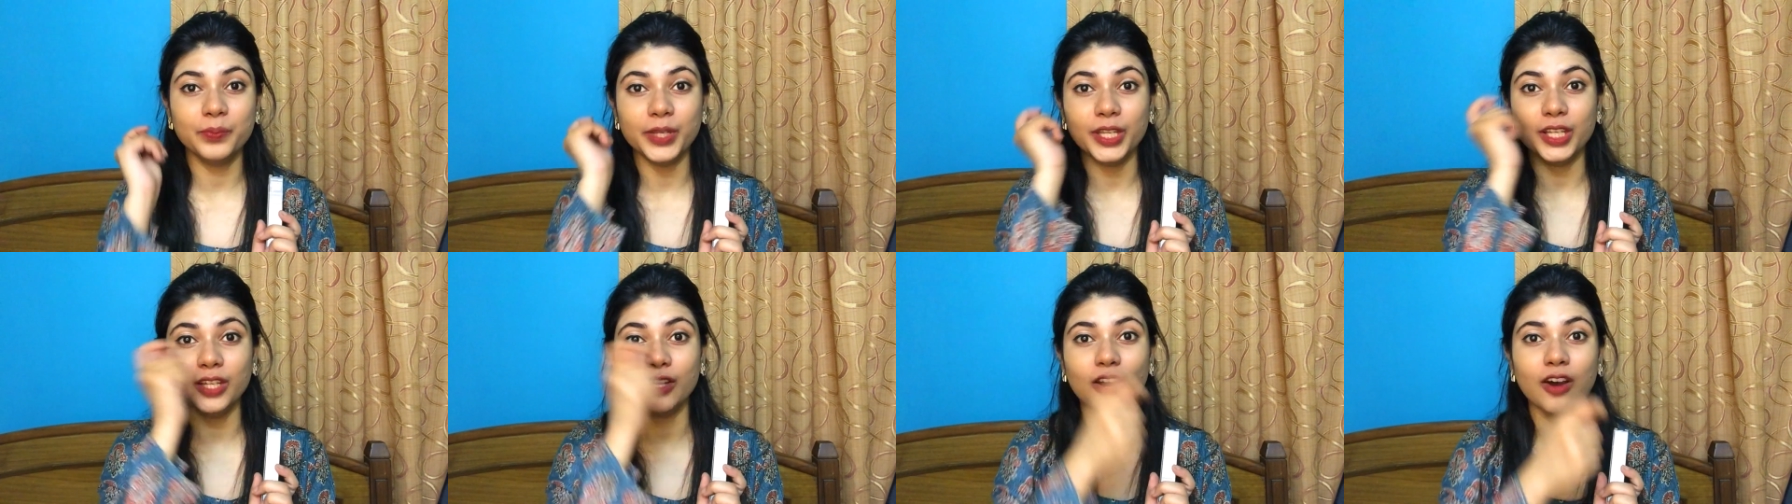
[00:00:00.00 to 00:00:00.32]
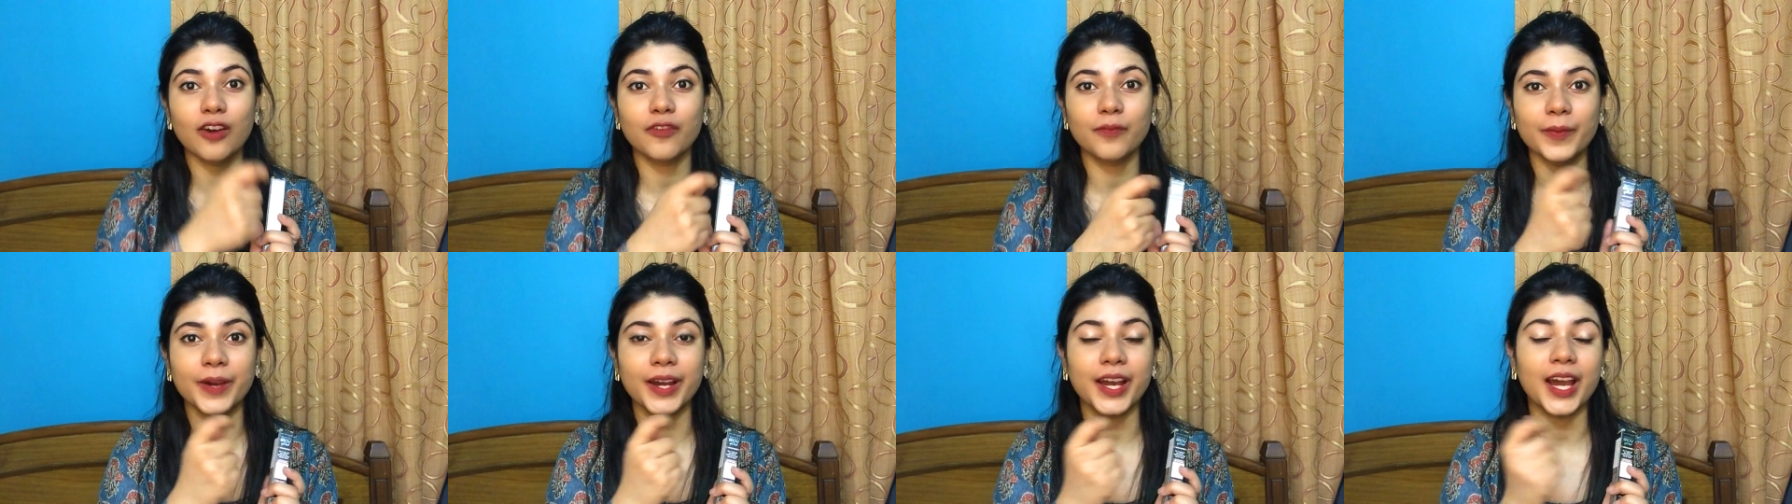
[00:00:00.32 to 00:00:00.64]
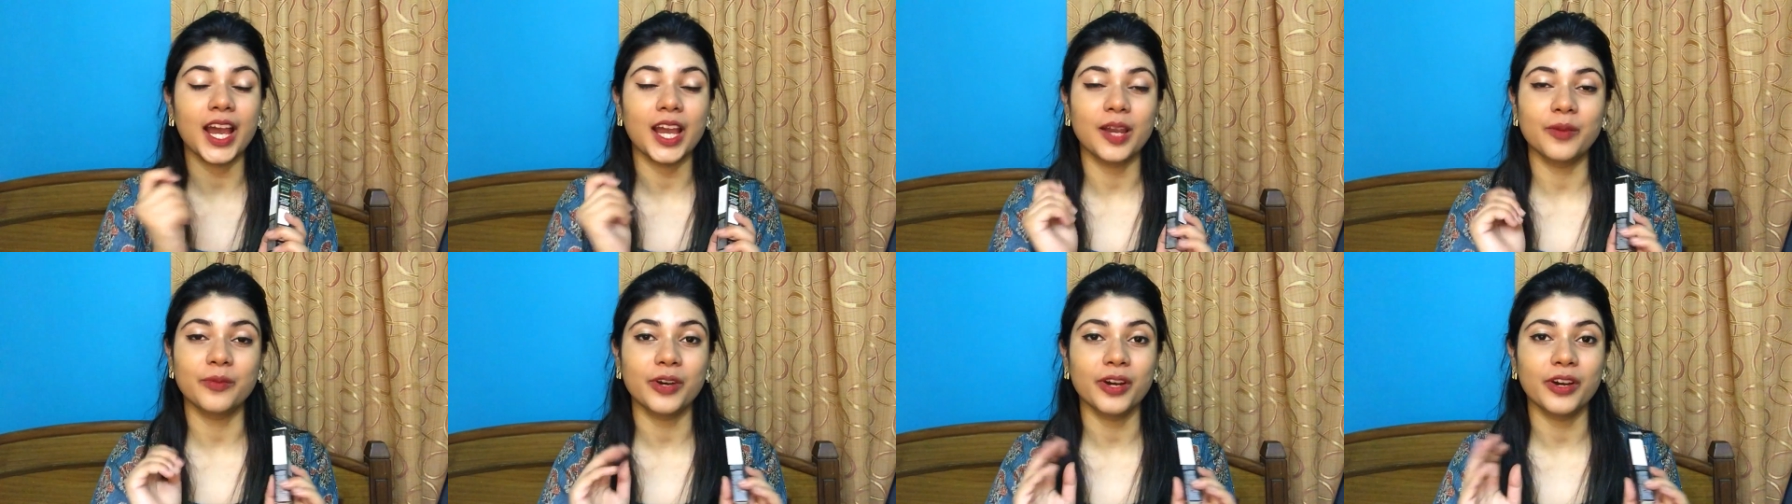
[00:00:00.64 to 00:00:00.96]
peel off my
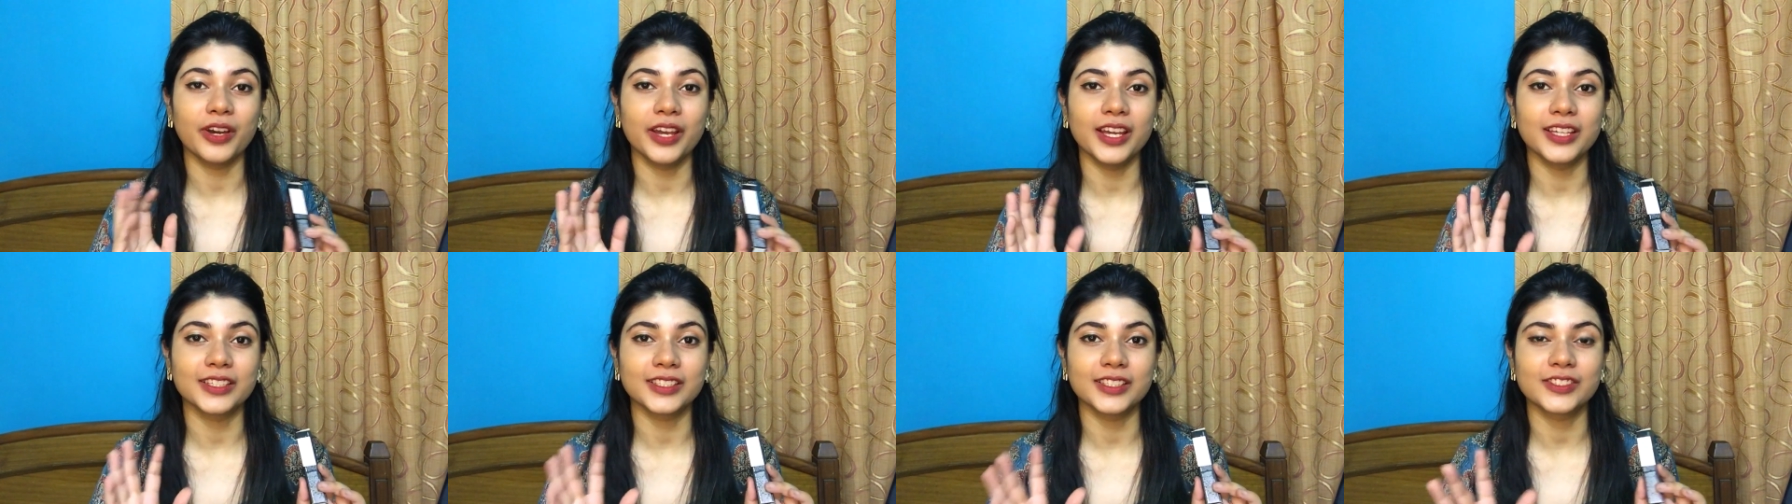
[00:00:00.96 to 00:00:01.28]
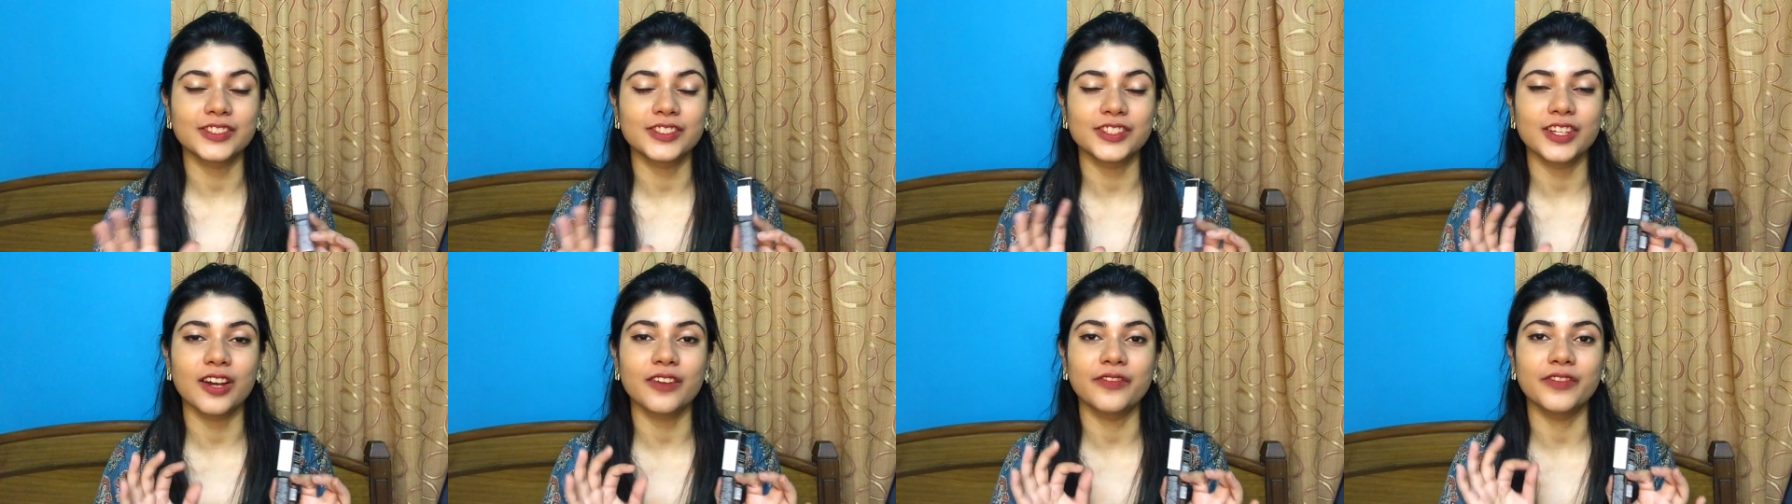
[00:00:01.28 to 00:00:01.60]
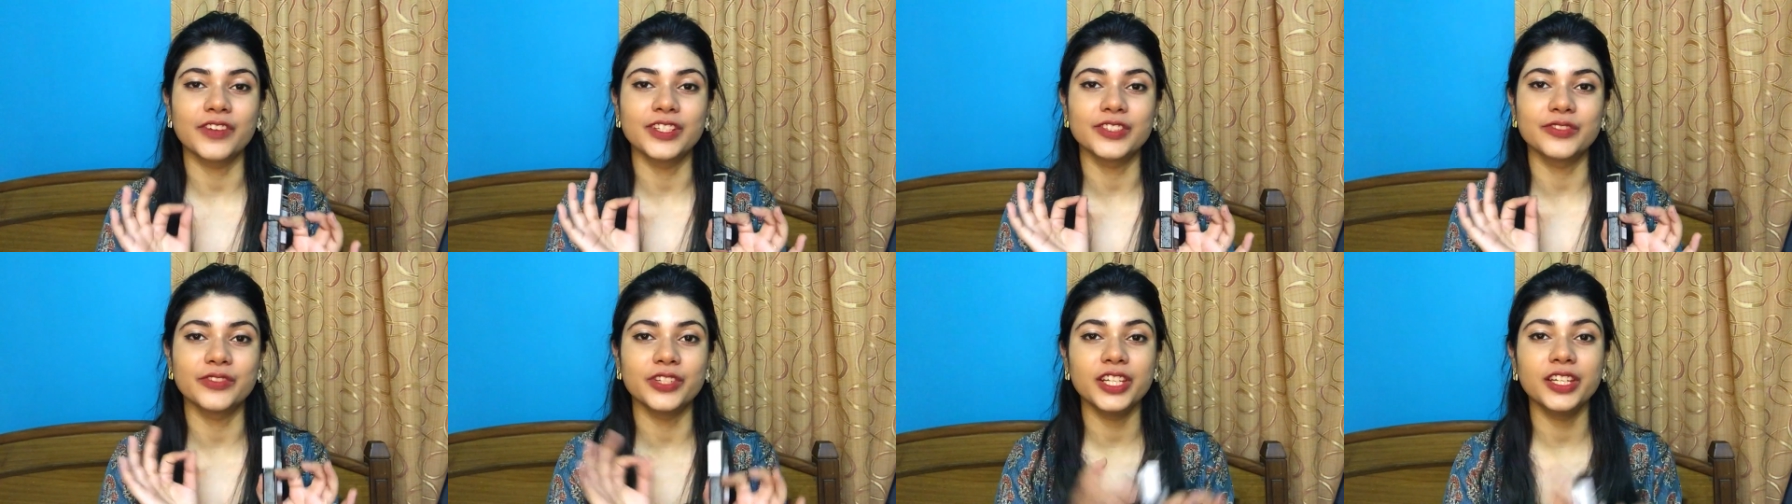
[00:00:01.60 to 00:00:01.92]
eyebrow hairs and
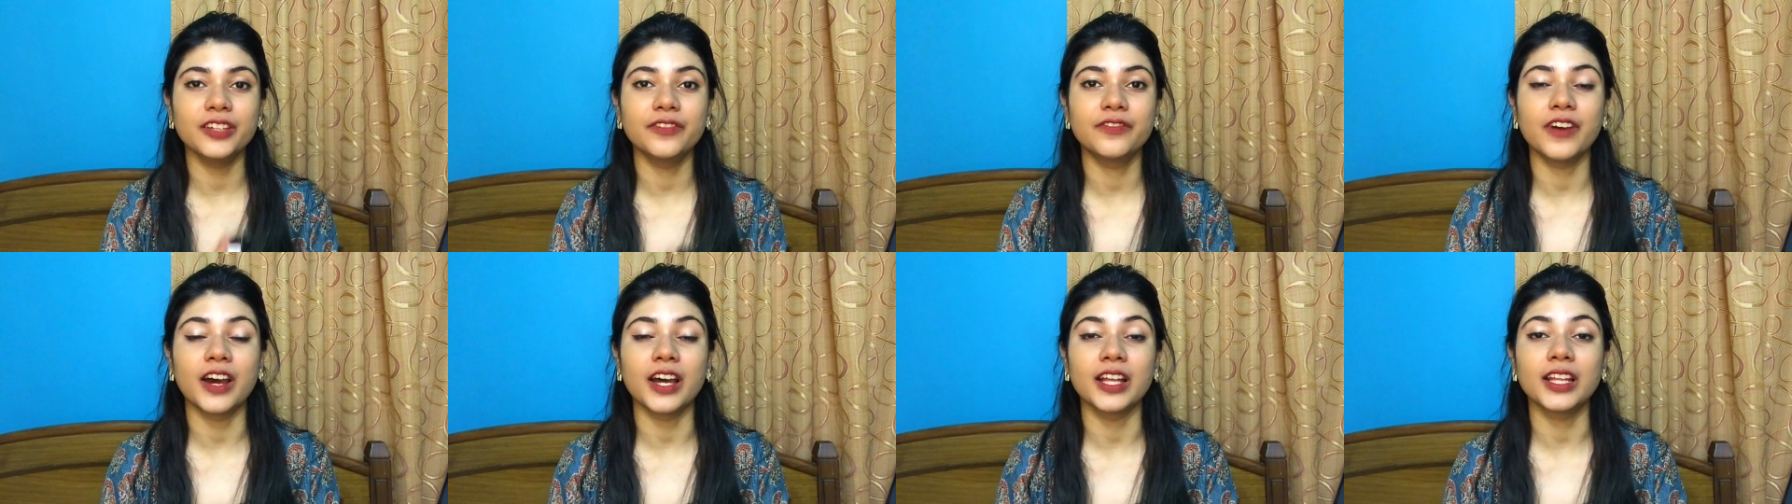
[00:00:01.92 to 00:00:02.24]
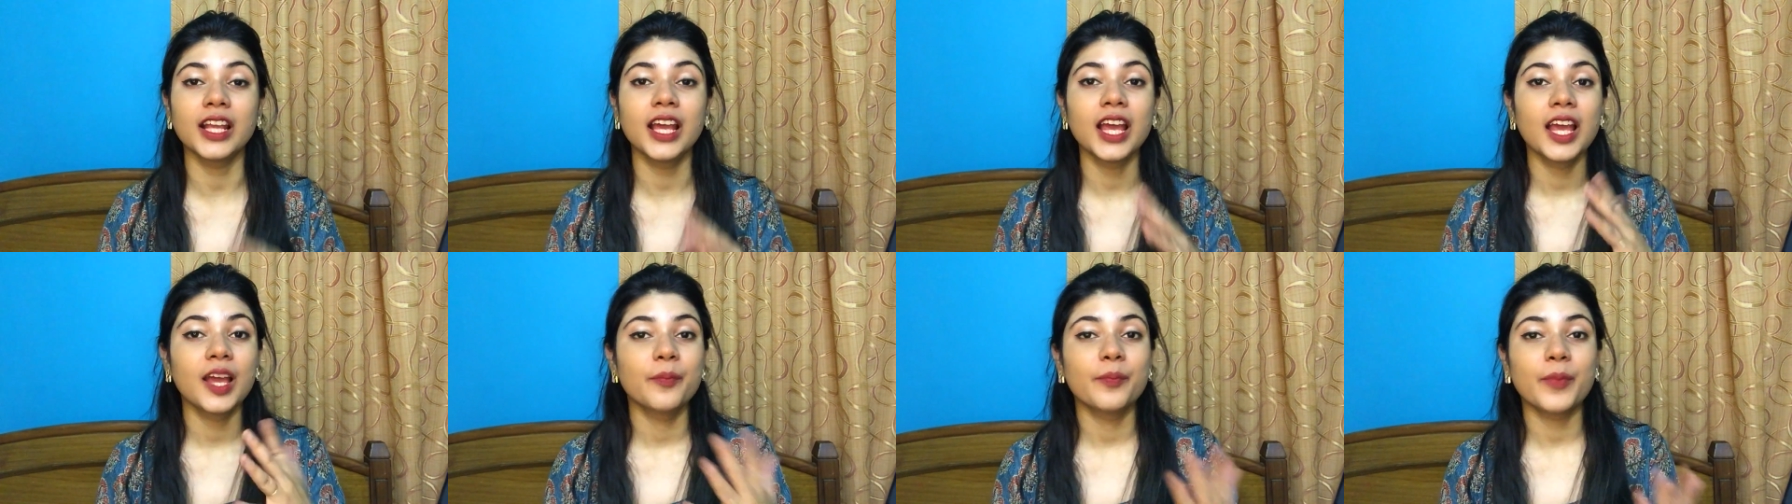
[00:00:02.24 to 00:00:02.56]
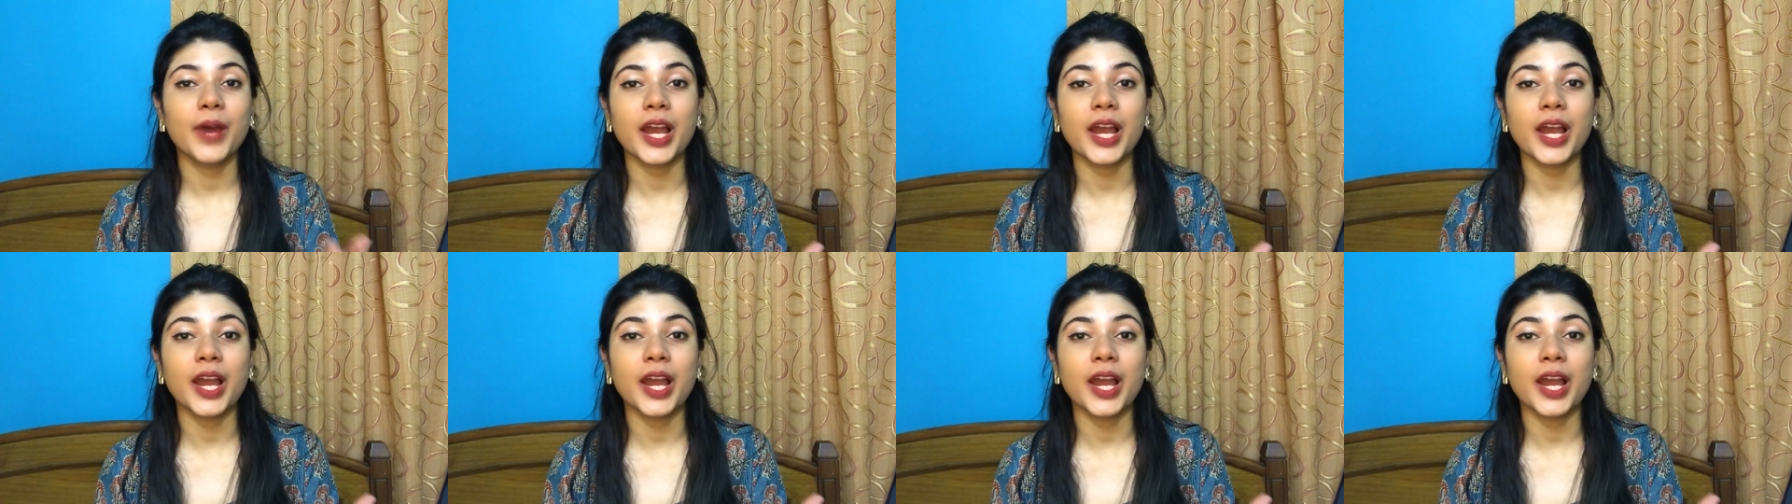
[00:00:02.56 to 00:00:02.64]
stuff is really fun.